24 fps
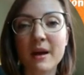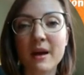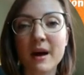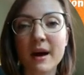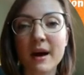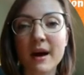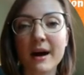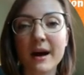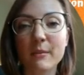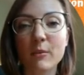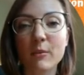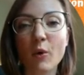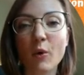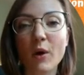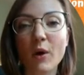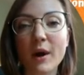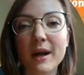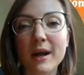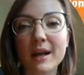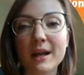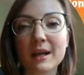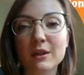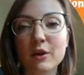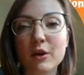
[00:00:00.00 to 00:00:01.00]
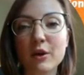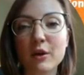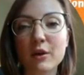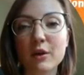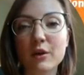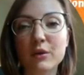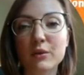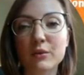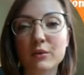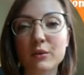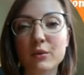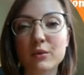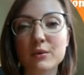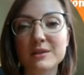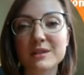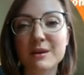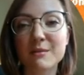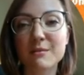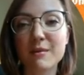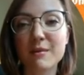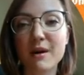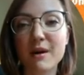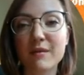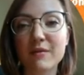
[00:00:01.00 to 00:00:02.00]
or I can look through
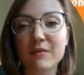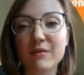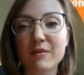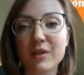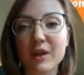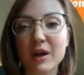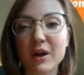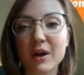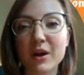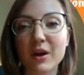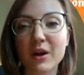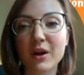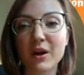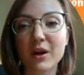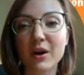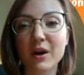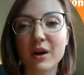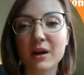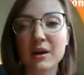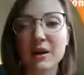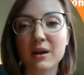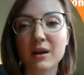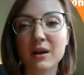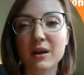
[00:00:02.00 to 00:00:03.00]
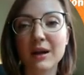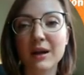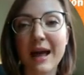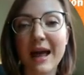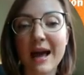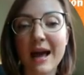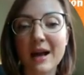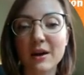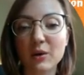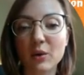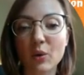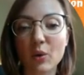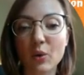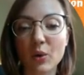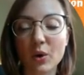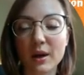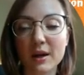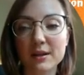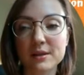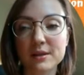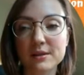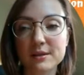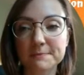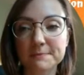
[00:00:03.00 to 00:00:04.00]
some of their
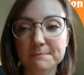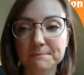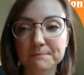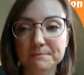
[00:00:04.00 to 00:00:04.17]
categories.